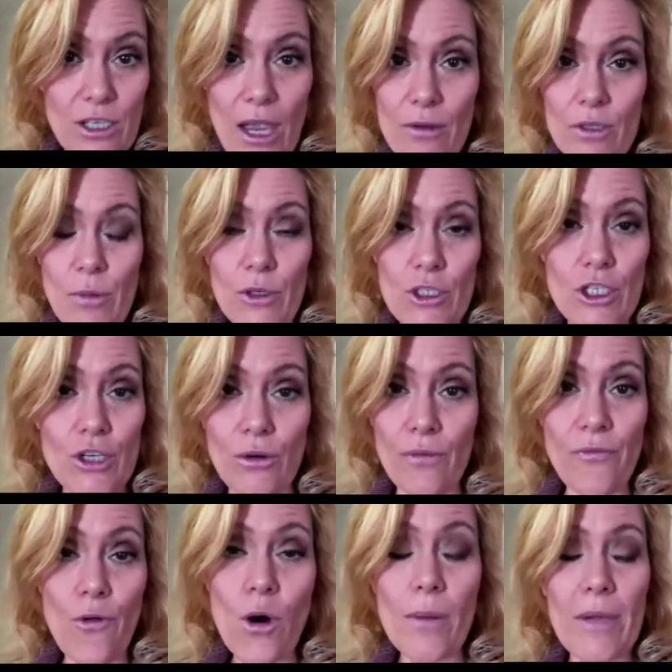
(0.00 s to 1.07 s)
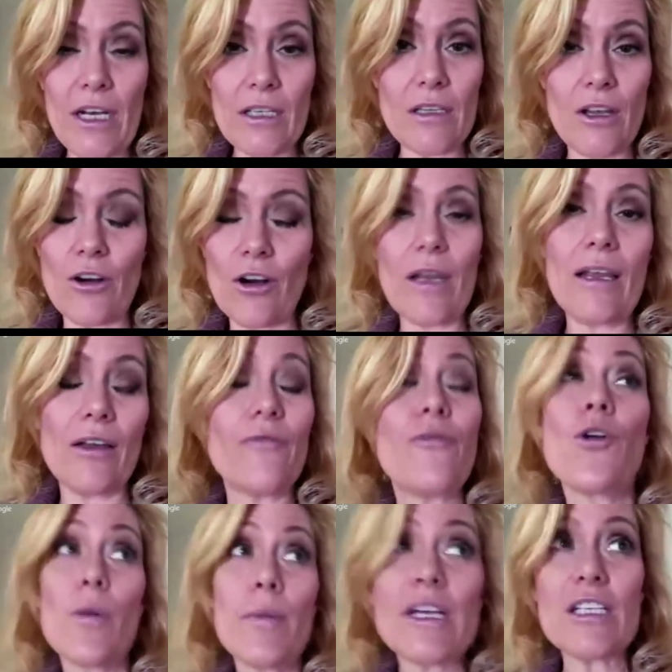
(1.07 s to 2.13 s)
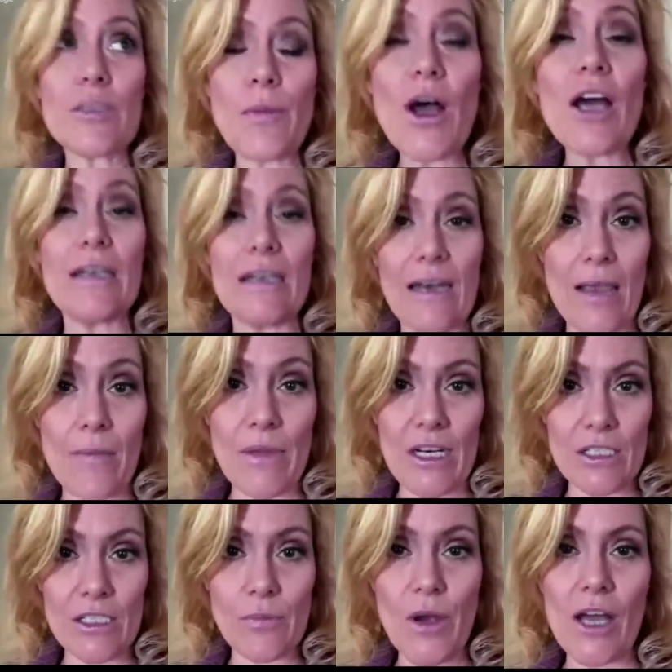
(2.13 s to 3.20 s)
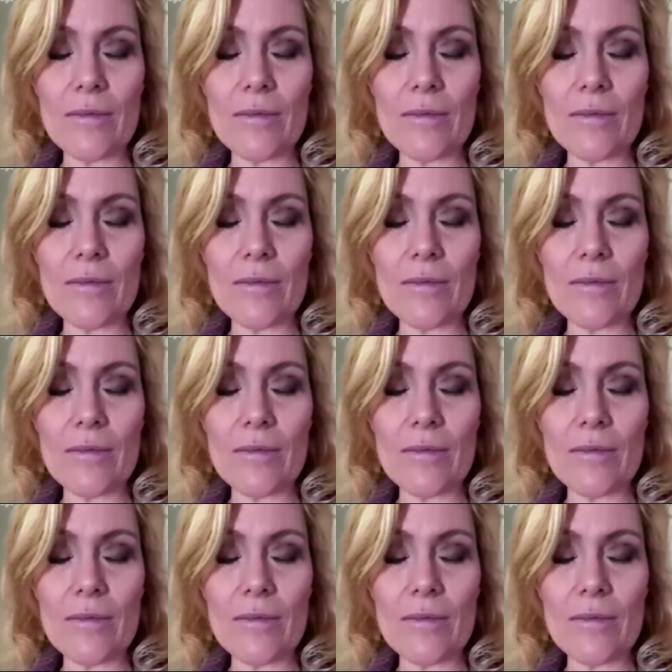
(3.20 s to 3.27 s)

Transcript: I was supposed to do a 4-minute spot and an 8-minute spot.